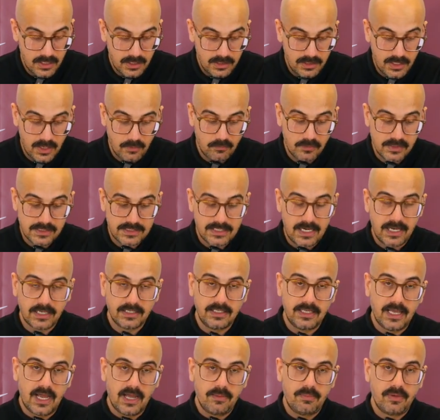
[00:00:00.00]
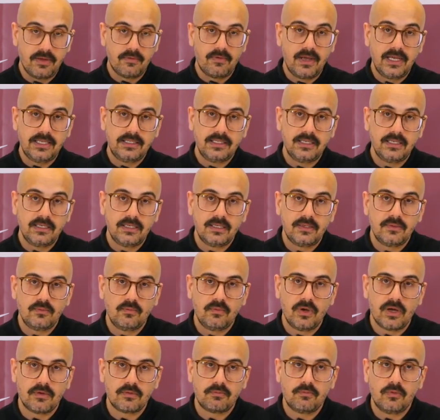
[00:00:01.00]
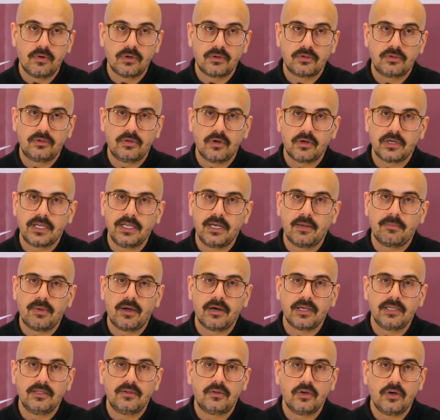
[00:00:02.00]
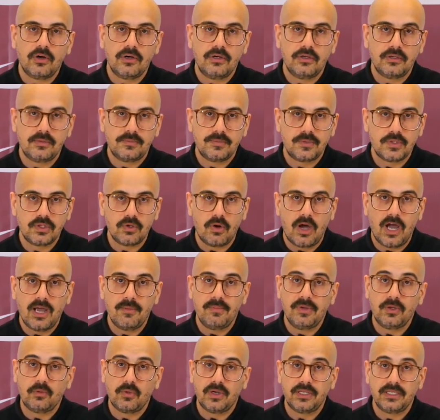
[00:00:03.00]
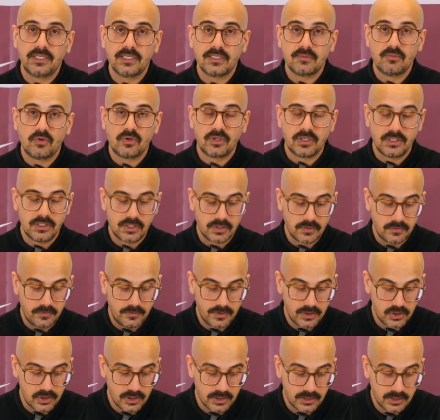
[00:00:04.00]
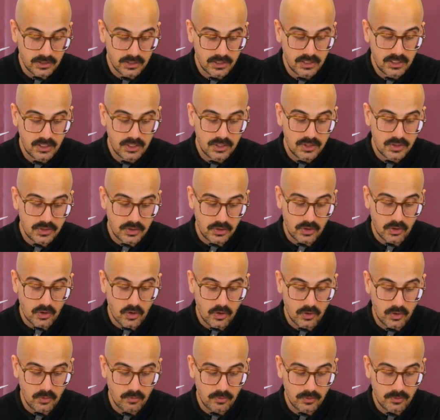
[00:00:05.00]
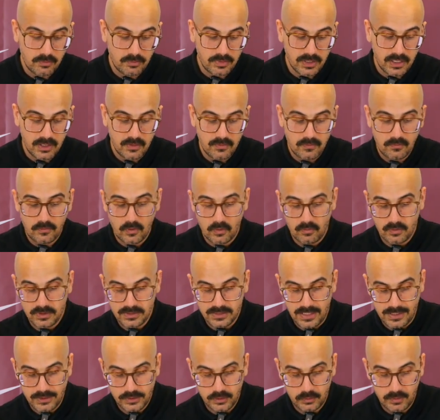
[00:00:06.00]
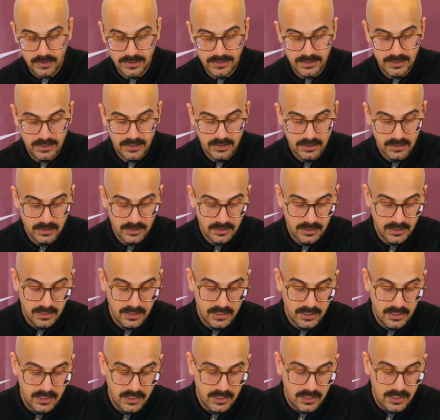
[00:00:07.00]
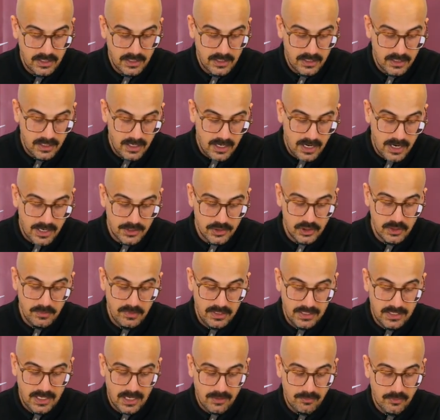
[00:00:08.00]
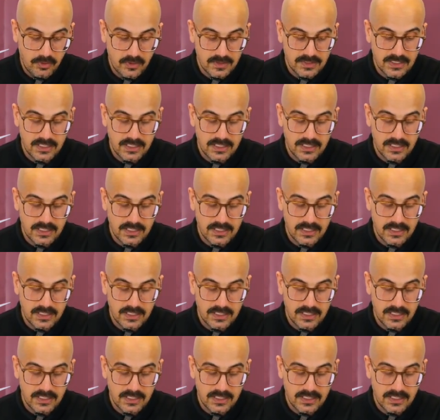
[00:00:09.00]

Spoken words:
Then we'll select the IP rating. We are talking about internal, so IP20 is more than sufficient. So the code will be /20. RGBW is